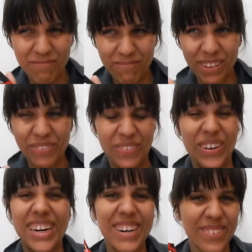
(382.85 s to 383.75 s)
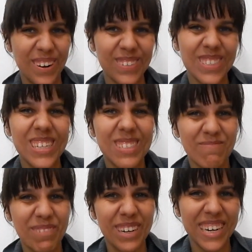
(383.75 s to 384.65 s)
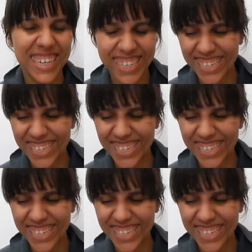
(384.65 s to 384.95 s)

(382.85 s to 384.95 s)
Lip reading: before he wrote this book,